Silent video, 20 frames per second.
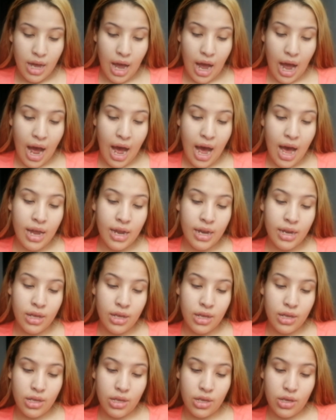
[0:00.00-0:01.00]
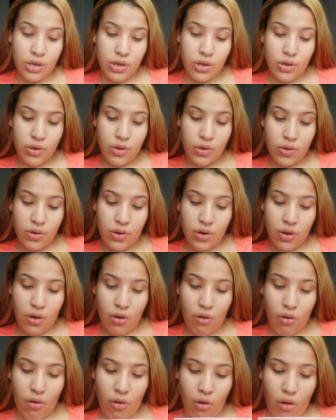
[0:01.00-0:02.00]
And you
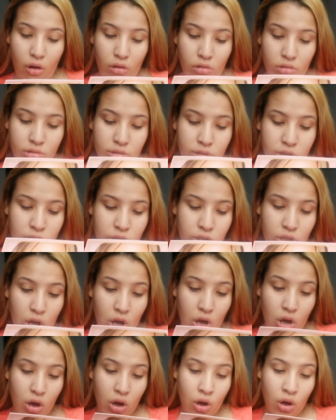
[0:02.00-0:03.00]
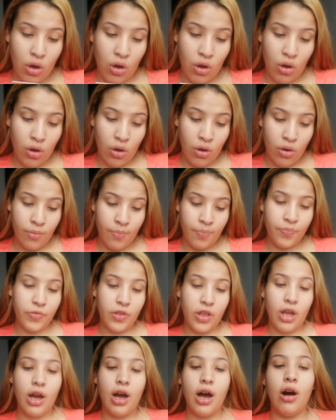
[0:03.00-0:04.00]
also
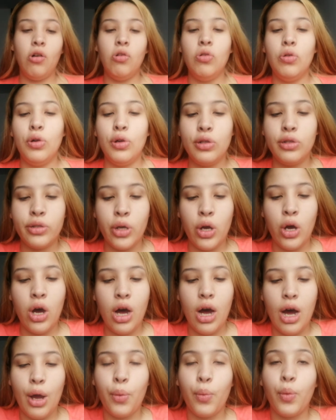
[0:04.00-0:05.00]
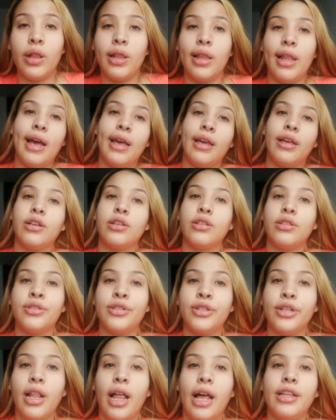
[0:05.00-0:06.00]
I would like
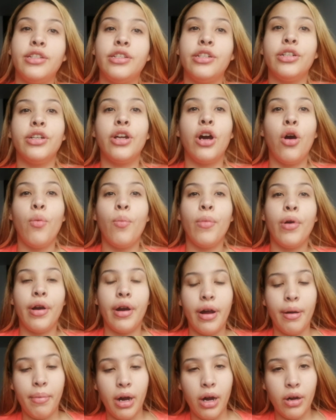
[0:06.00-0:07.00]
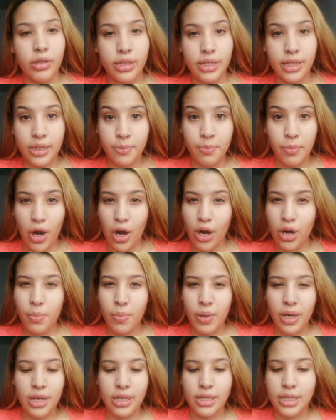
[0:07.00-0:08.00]
to let you know more about this product
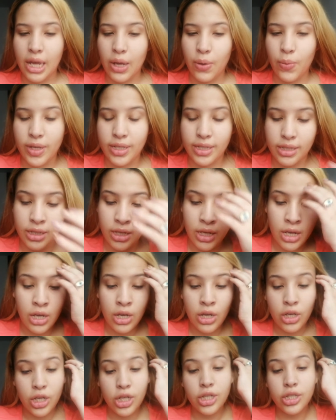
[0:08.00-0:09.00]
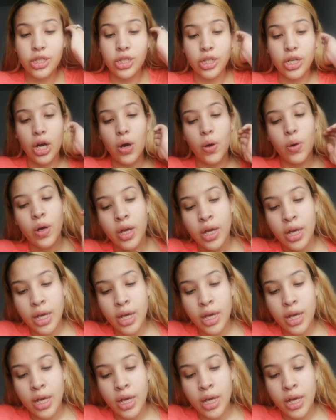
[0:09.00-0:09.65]
because I want you to know